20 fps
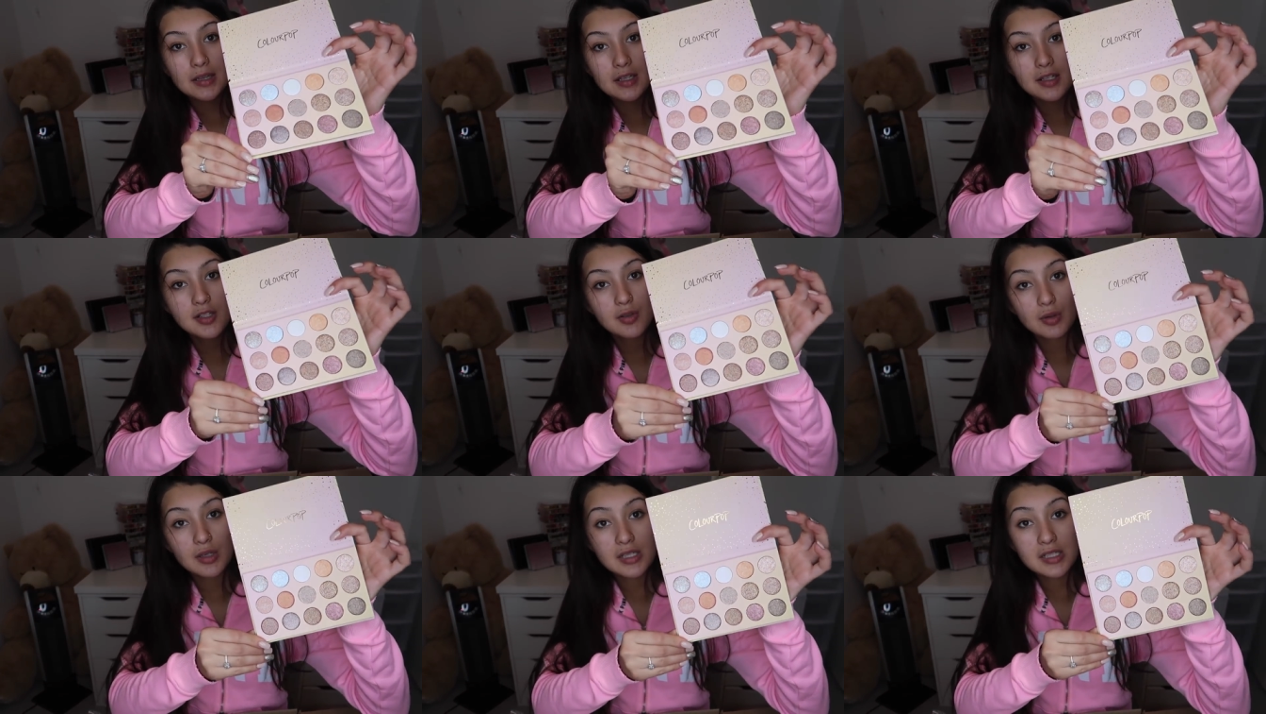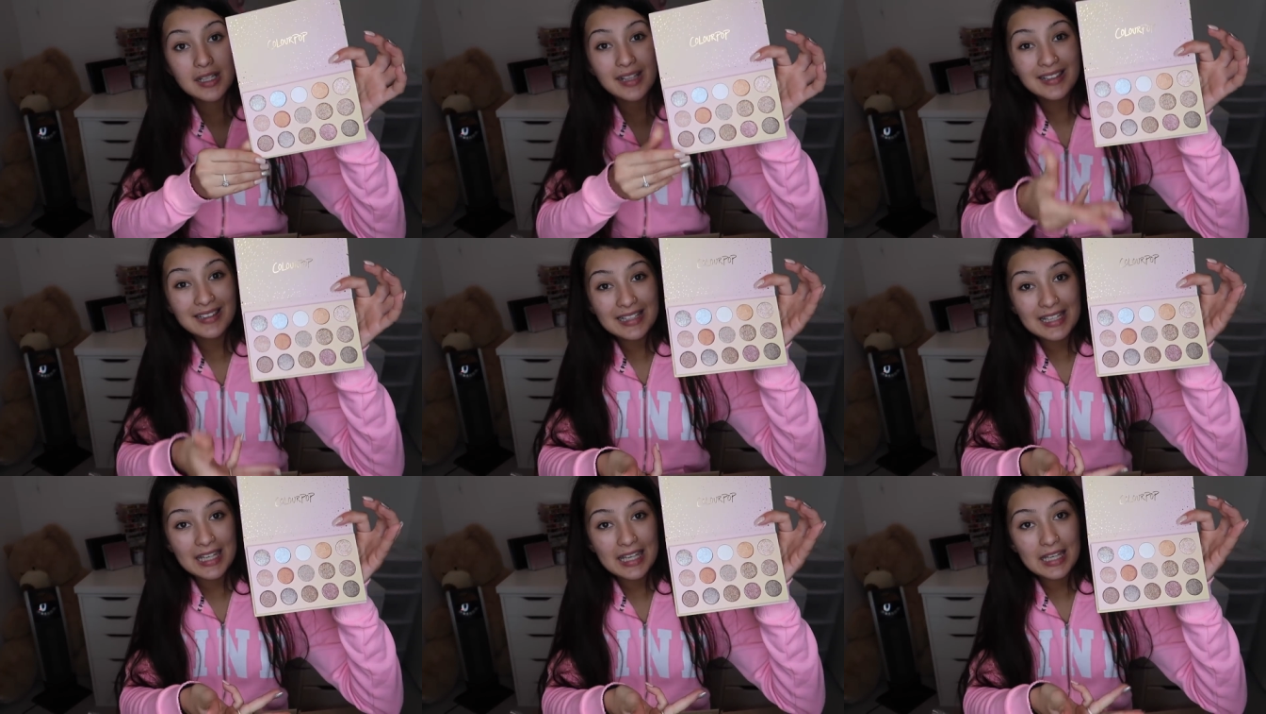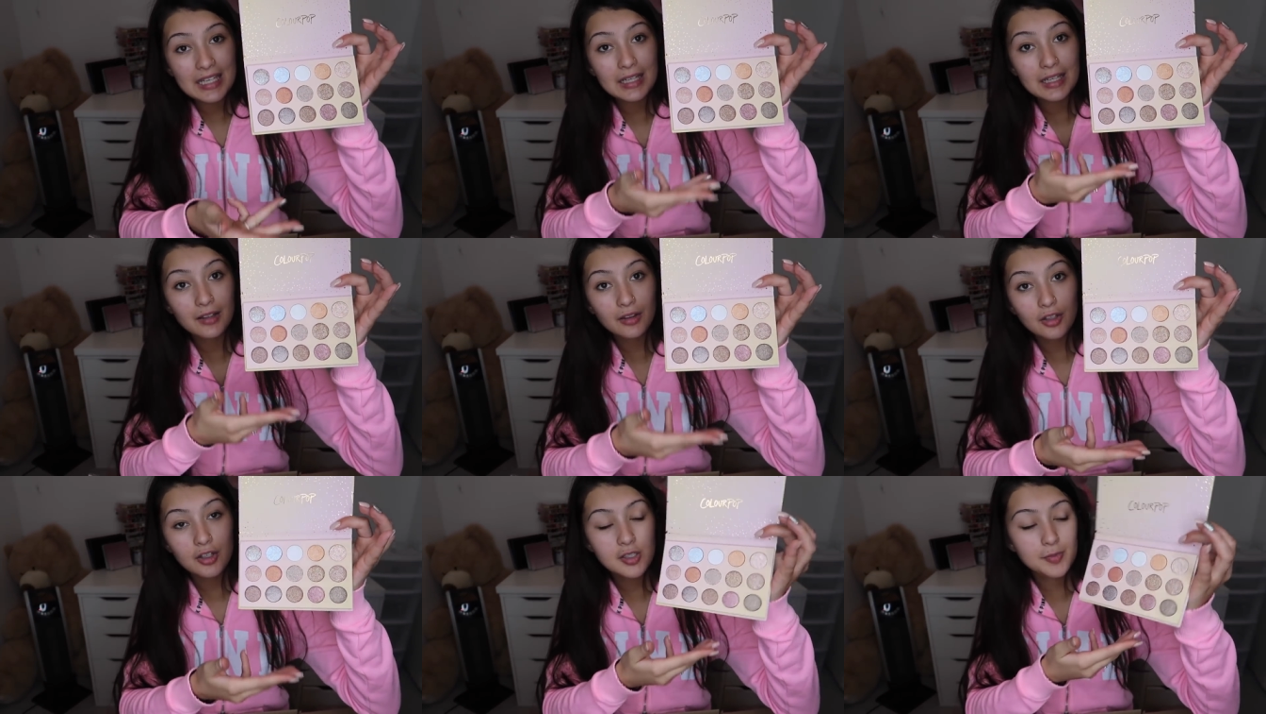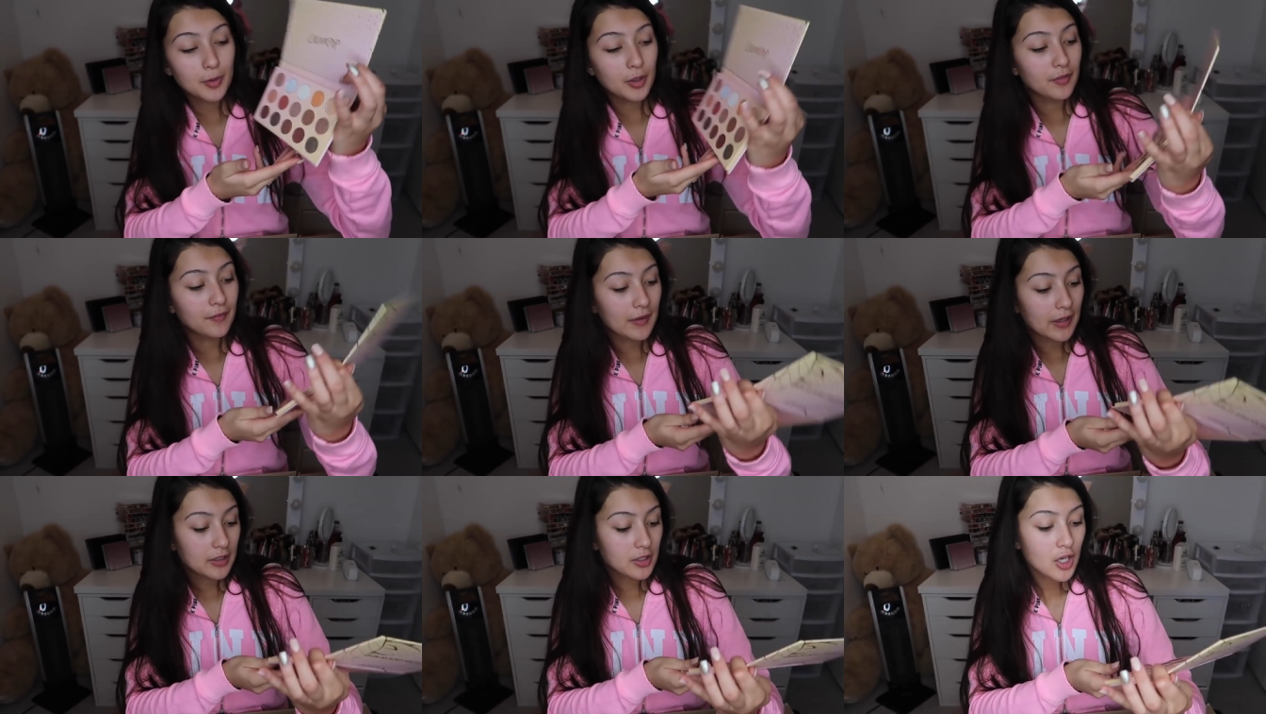This one is clean, it looks
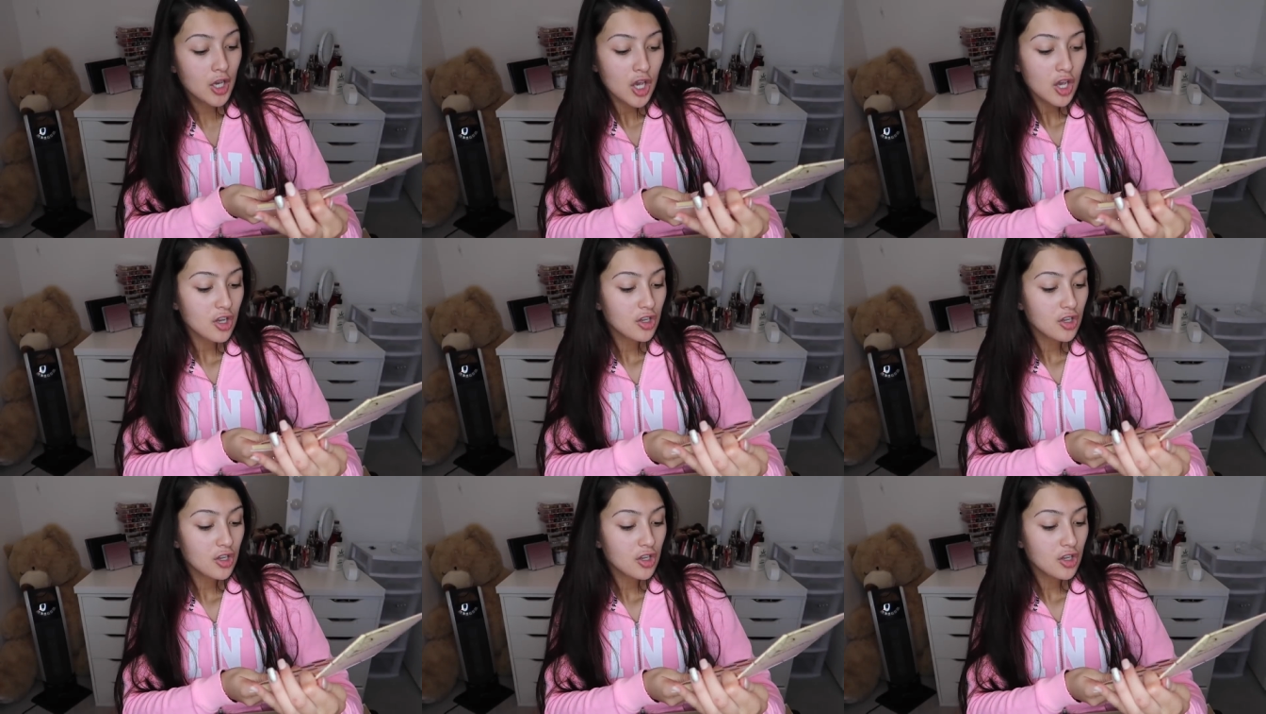perfect.